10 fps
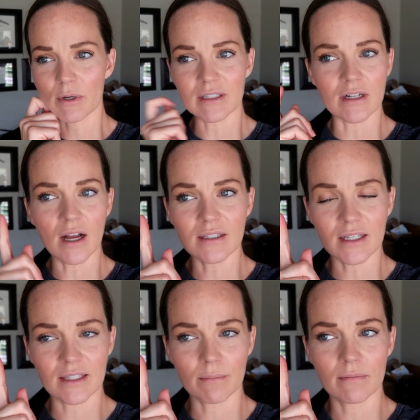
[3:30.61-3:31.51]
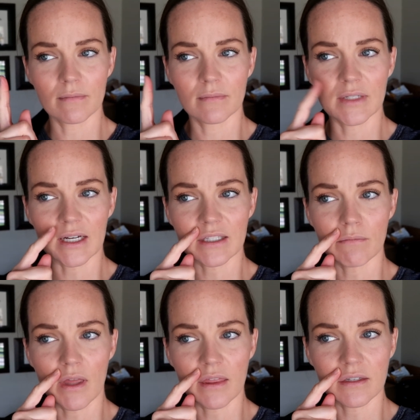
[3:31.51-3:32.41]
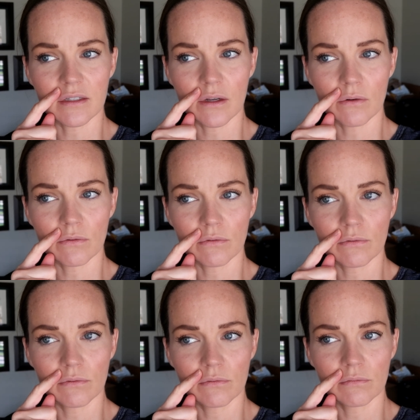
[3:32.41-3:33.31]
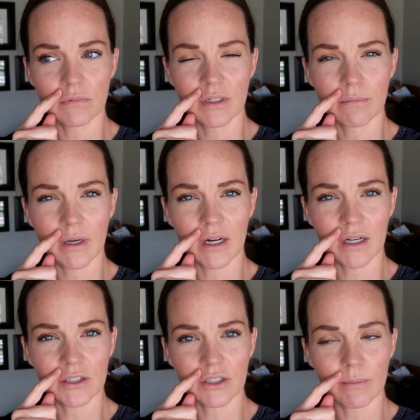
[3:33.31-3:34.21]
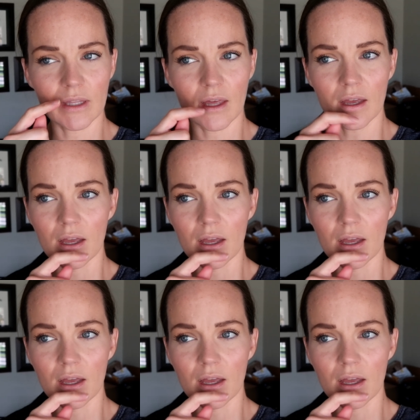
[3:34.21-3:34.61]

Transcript: It's not dexamethasone. It might actually be that.